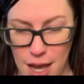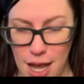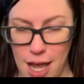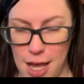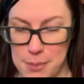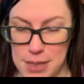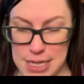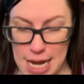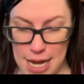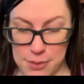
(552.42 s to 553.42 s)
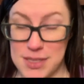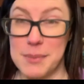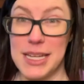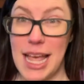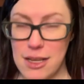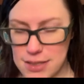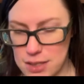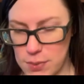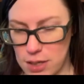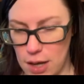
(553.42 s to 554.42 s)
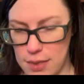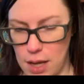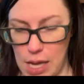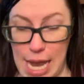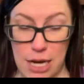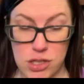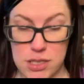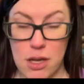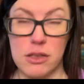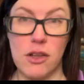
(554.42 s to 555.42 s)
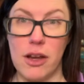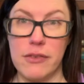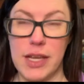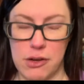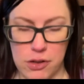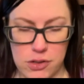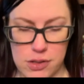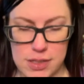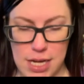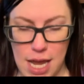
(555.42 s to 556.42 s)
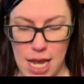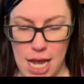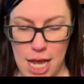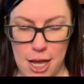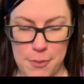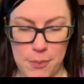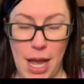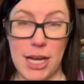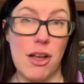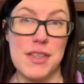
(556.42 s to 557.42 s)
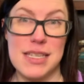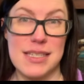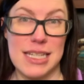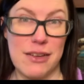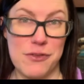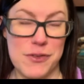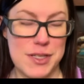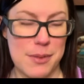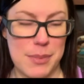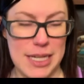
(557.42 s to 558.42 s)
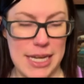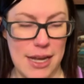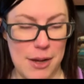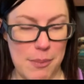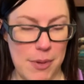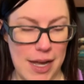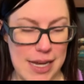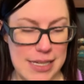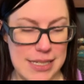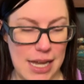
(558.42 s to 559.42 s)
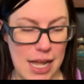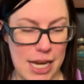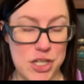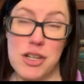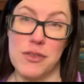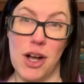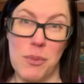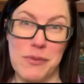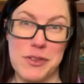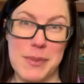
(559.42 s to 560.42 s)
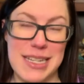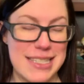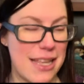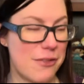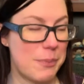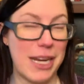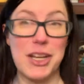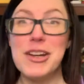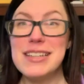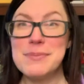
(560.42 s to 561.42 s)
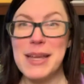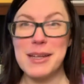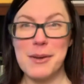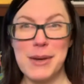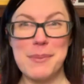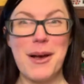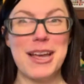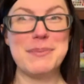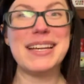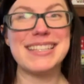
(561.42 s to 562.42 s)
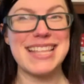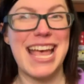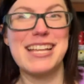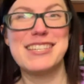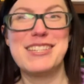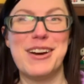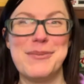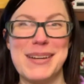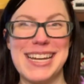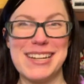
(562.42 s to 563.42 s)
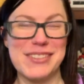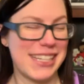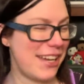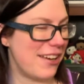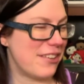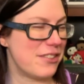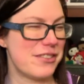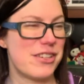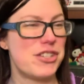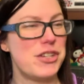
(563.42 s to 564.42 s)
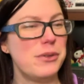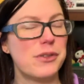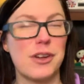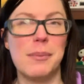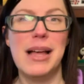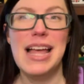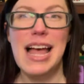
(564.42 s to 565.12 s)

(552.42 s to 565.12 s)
Now, something else that we got that I actually saw a lot of characters. I got this as a gift for somebody, but I should have got one for myself, but I couldn't make up my mind because they had so many different characters to choose from.